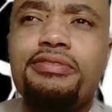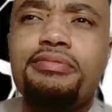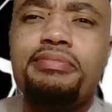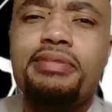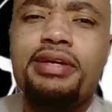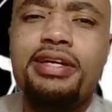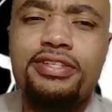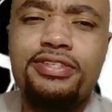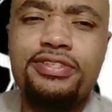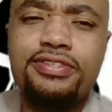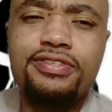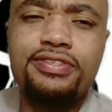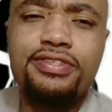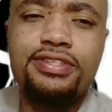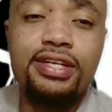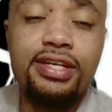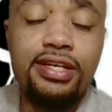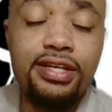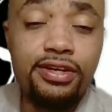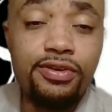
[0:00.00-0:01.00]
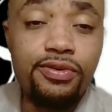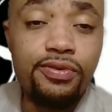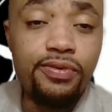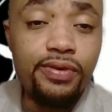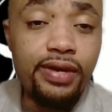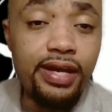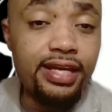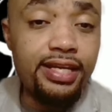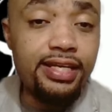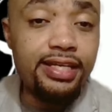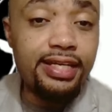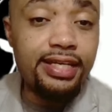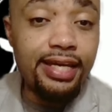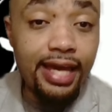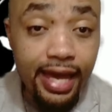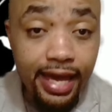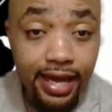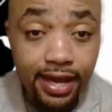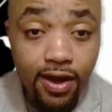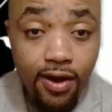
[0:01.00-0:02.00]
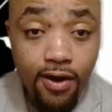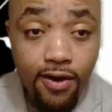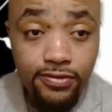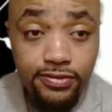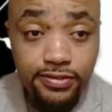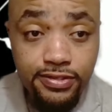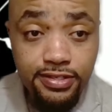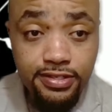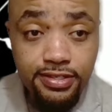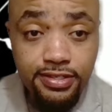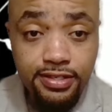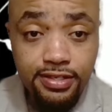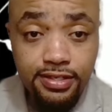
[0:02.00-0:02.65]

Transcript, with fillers: measures can create chaos.